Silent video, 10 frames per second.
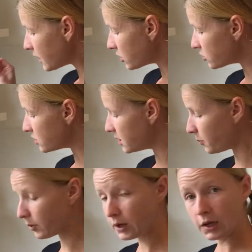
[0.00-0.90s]
to
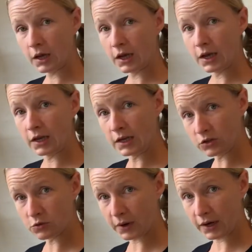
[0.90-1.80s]
dip
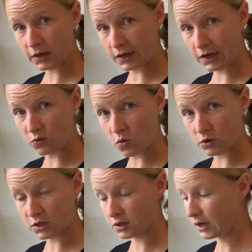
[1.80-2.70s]
into my clean
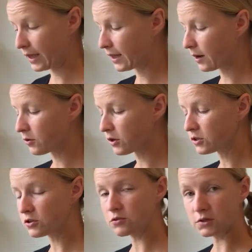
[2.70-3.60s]
water, and then I'm going
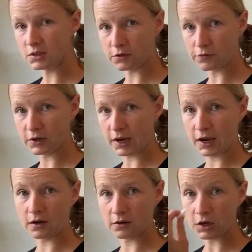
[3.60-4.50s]
to use a different
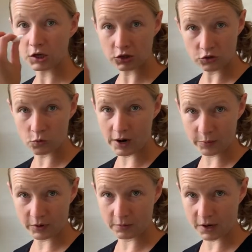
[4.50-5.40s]
hand to
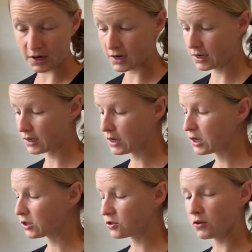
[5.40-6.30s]
wipe in my eye,
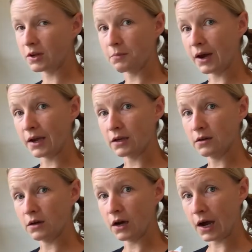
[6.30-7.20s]
so that
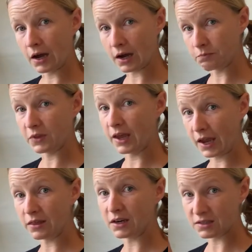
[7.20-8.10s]
the
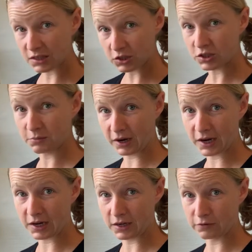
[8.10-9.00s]
hand that is touching my
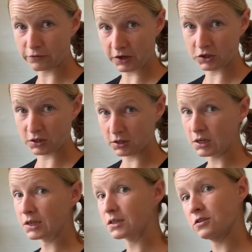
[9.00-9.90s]
eye
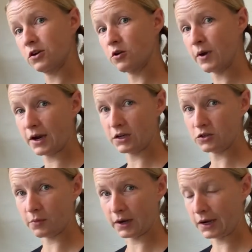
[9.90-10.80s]
infection doesn't go back
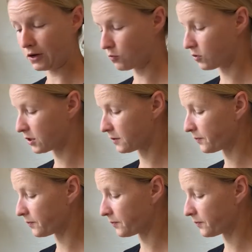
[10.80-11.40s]
into my clean water.